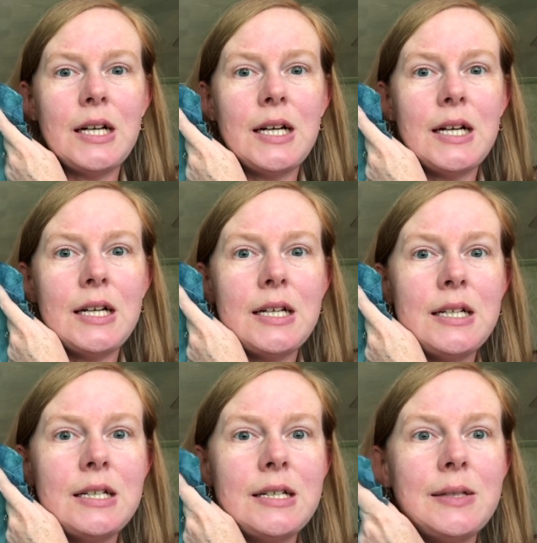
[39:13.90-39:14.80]

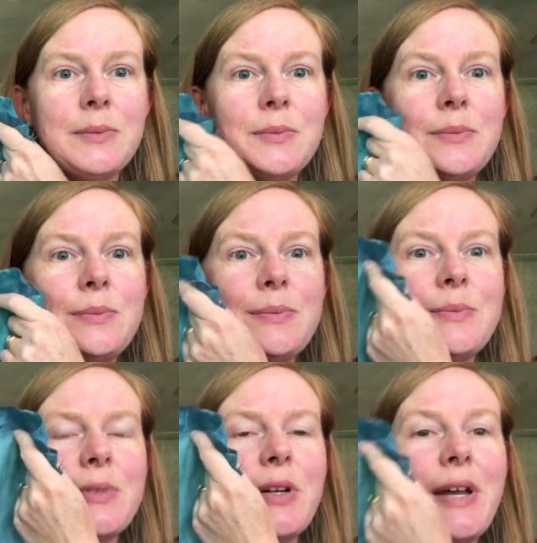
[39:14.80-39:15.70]

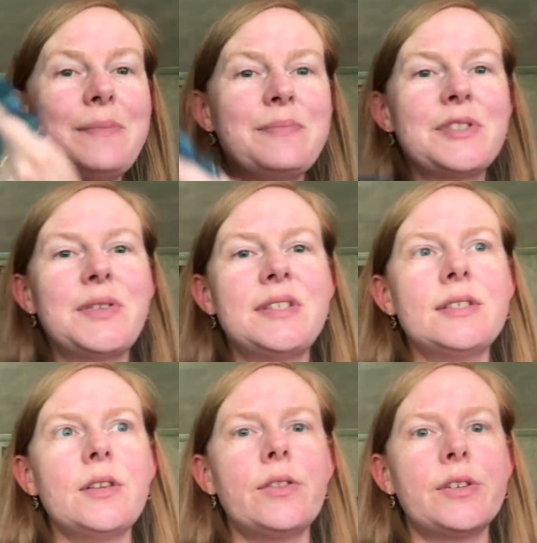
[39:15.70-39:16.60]
Okay, so this is
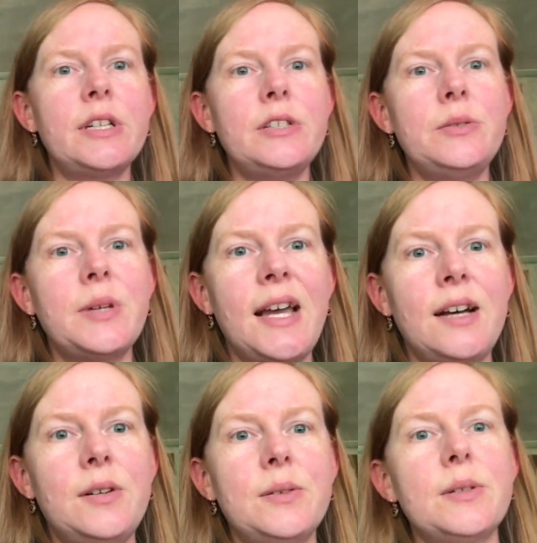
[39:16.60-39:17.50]
a 32
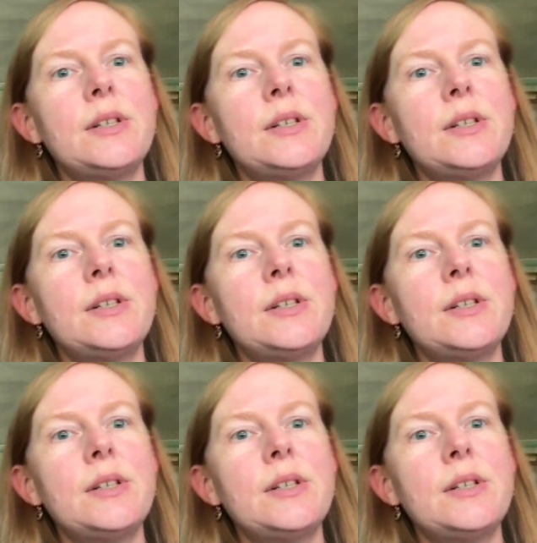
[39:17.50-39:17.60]
count